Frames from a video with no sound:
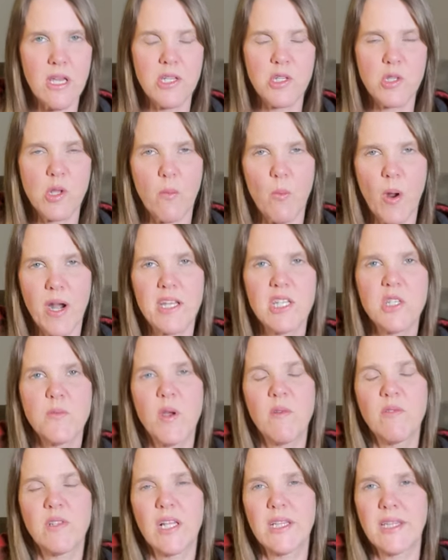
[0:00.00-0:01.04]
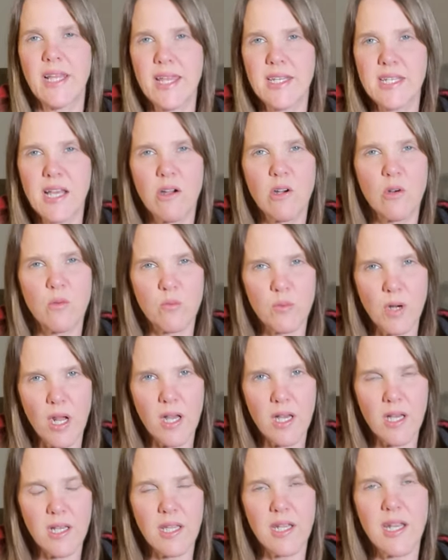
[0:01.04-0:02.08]
So I wanted to be able to lay down a
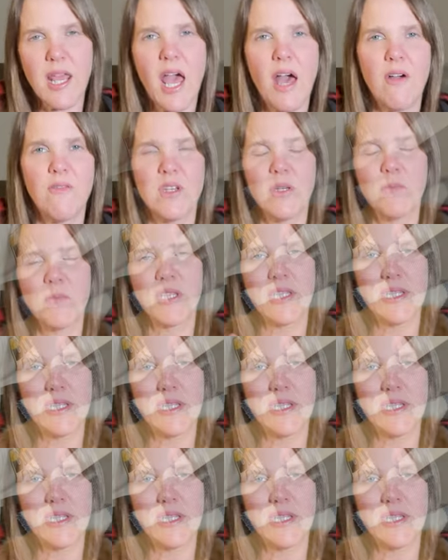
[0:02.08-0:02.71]
rug and have him